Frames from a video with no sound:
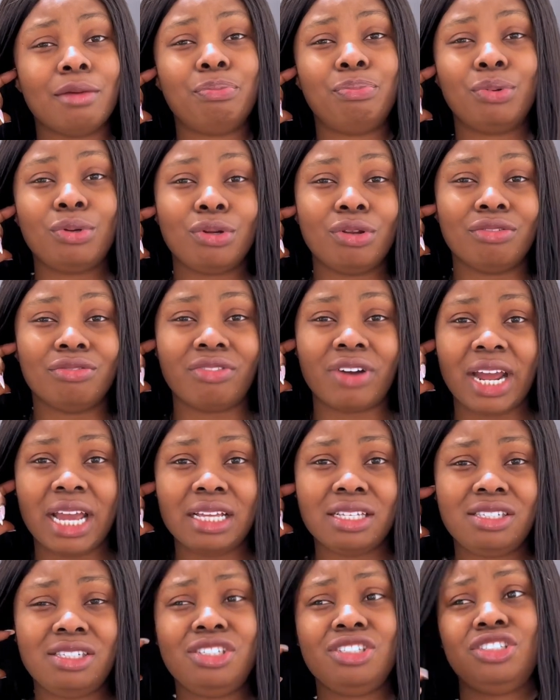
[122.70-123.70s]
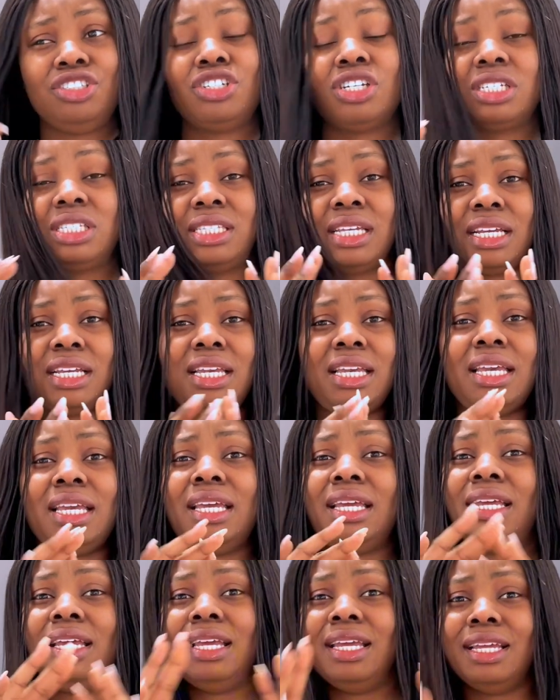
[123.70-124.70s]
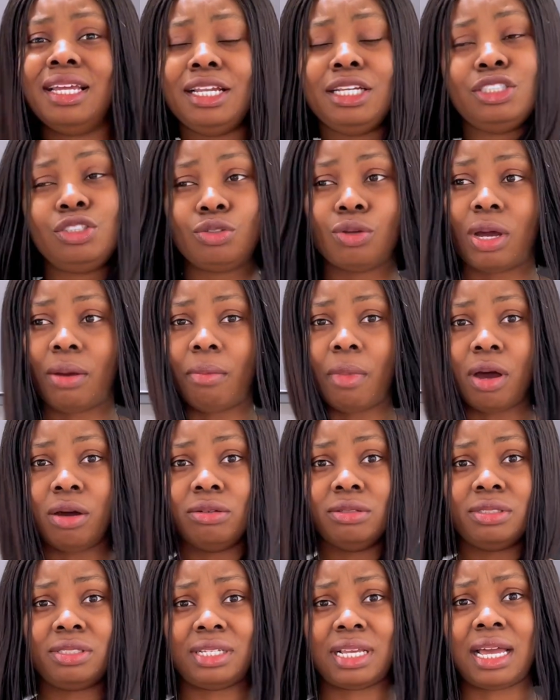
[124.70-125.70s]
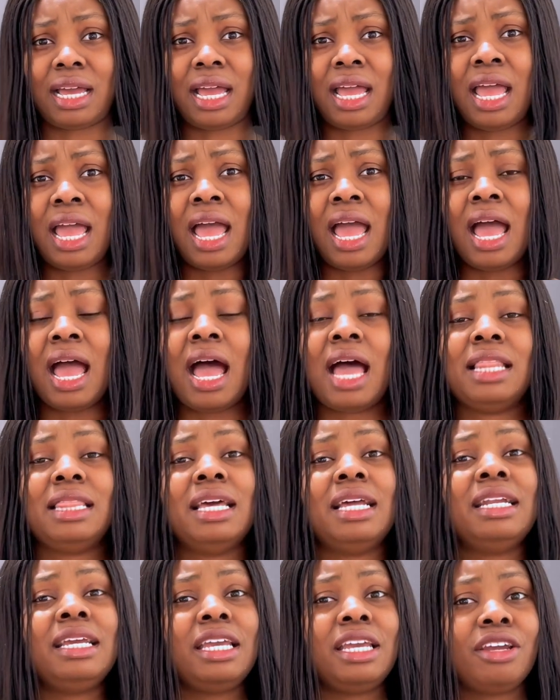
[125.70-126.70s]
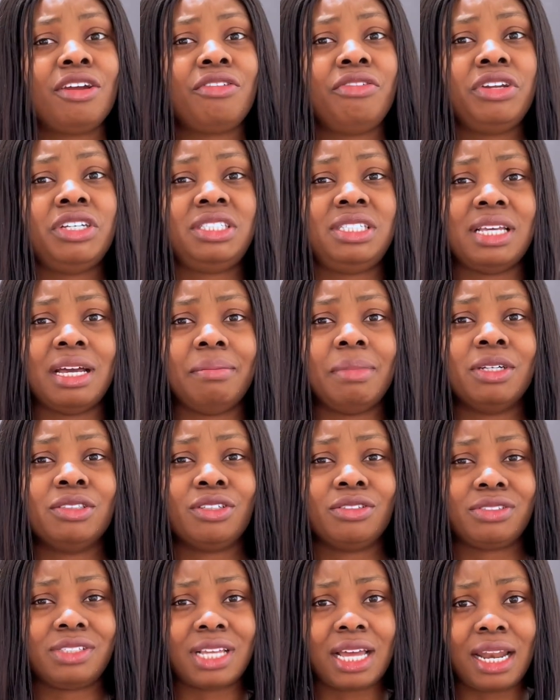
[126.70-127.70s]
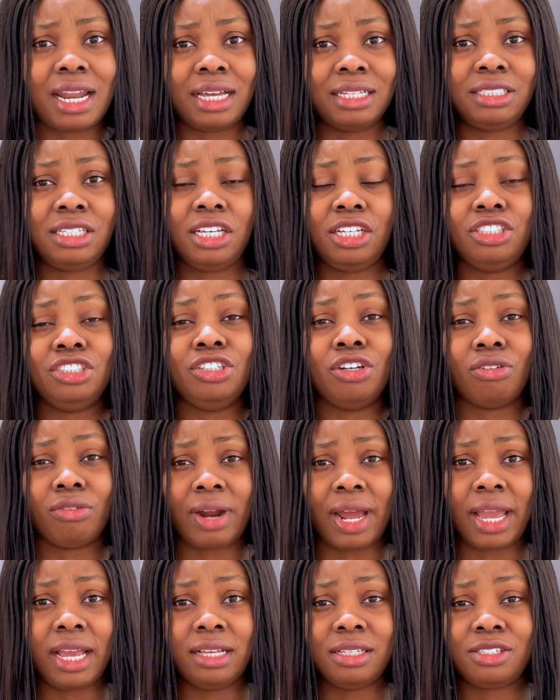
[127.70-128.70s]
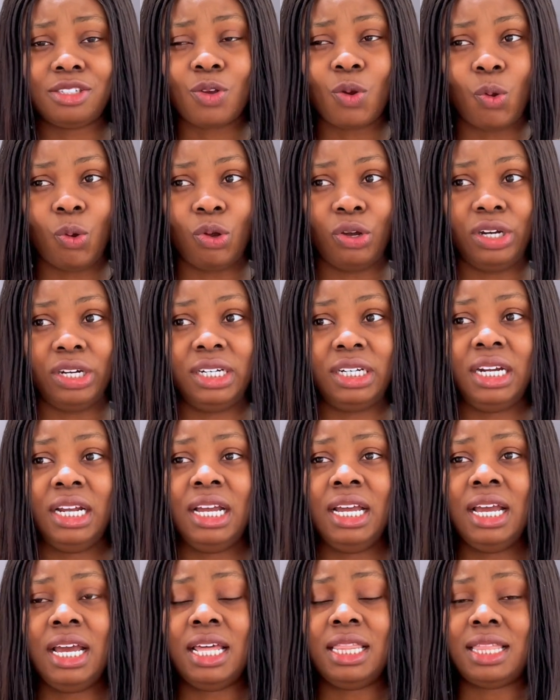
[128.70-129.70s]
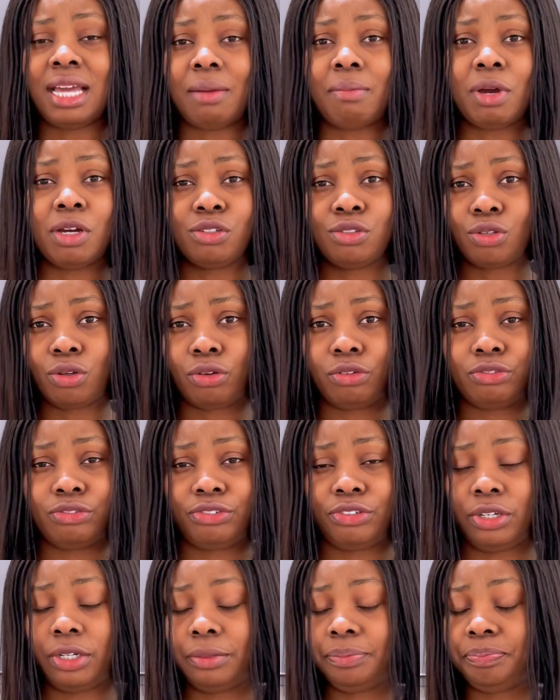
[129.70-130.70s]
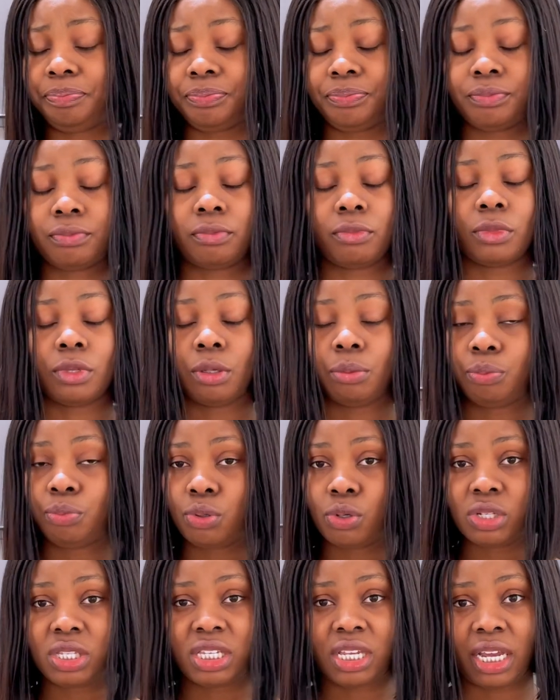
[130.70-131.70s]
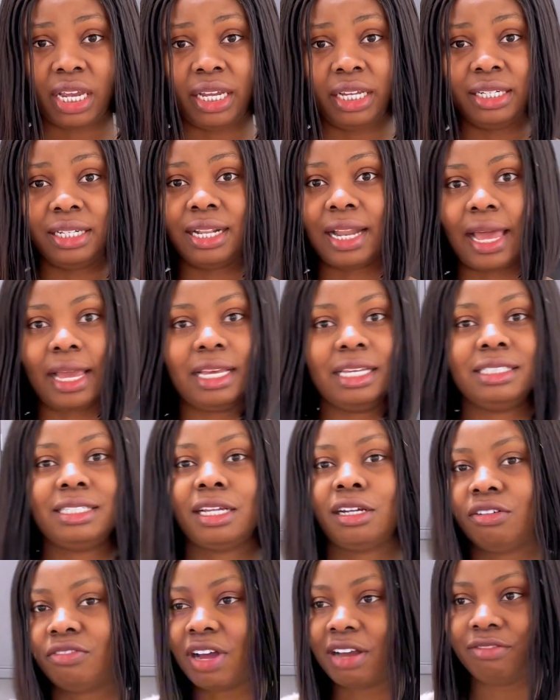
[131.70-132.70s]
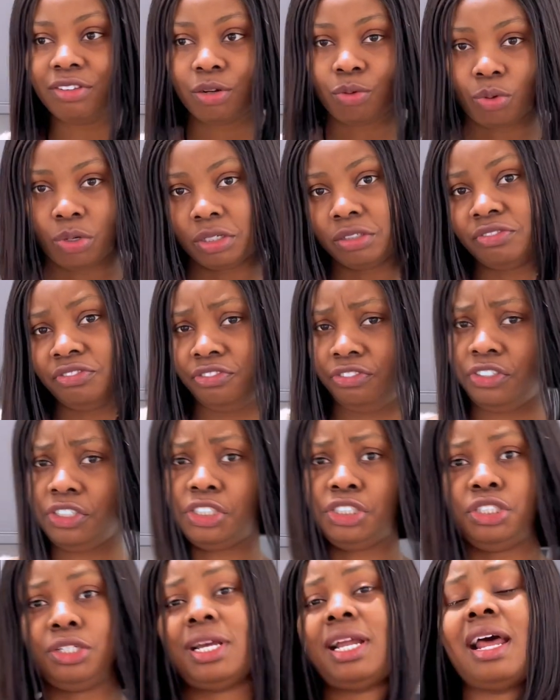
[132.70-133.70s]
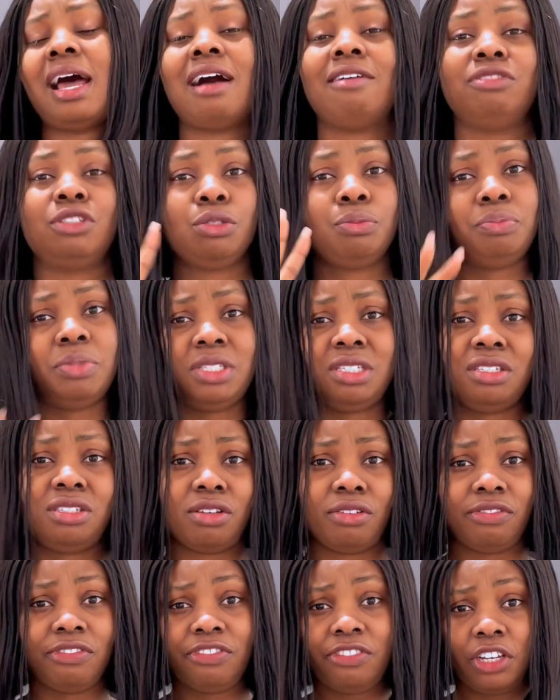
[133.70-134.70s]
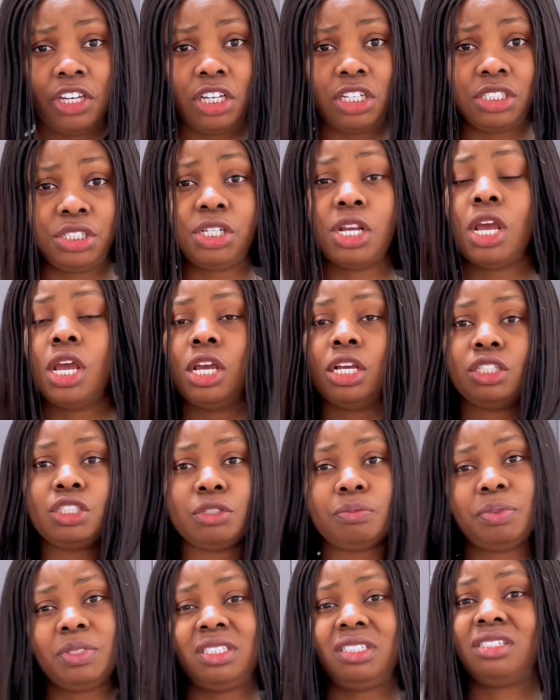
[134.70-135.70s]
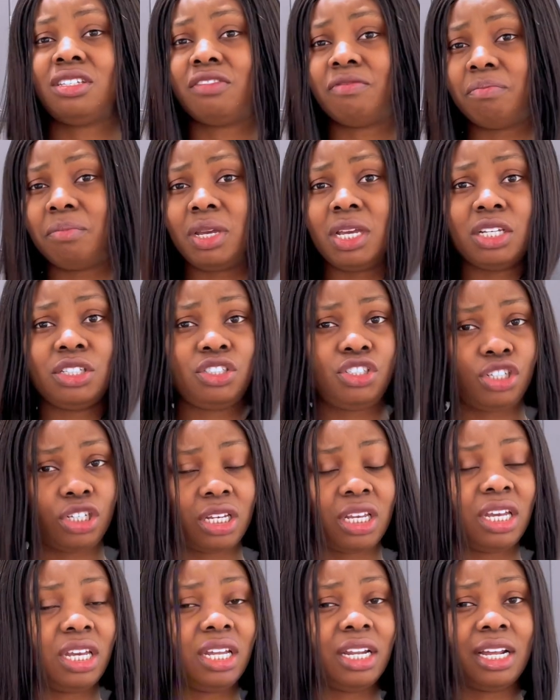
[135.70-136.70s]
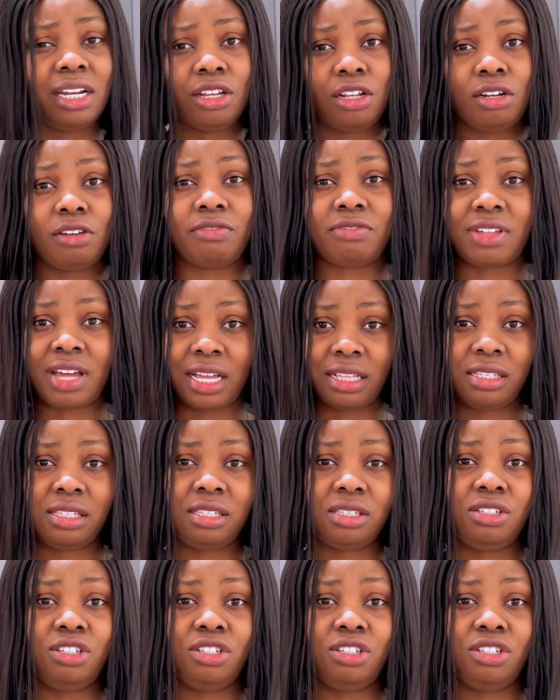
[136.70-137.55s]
bowl of rice, just take a little amount and then increase the amount of salad in your rice or the amount of protein. Like instead of having one fish, you can have two pieces of fish, two pieces of meat, chicken and all of that.